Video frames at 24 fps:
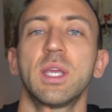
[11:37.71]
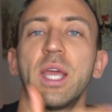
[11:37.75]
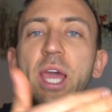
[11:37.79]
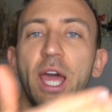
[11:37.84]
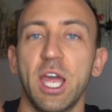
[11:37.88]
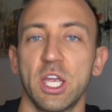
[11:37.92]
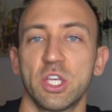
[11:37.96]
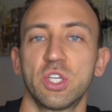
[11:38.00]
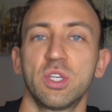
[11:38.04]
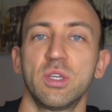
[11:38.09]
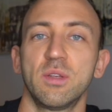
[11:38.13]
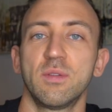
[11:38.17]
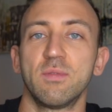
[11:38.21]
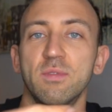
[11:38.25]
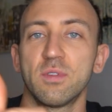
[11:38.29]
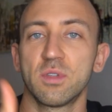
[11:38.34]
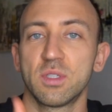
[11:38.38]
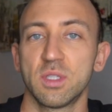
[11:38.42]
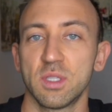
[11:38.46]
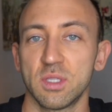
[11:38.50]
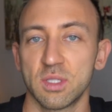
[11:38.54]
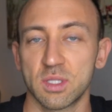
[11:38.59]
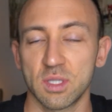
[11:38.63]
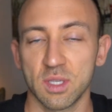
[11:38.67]
cash in
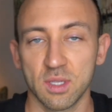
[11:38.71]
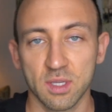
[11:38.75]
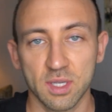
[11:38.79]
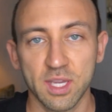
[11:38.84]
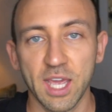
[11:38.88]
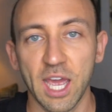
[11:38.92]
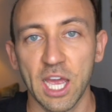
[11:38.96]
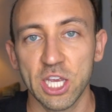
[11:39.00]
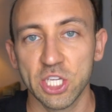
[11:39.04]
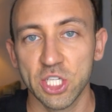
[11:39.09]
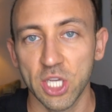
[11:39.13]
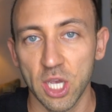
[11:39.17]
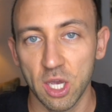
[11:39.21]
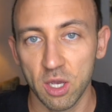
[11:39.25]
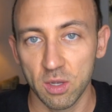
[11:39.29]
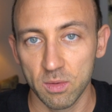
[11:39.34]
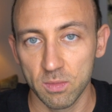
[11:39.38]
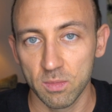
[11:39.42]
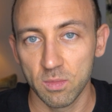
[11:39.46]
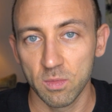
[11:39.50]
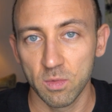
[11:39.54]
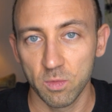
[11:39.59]
versus cash out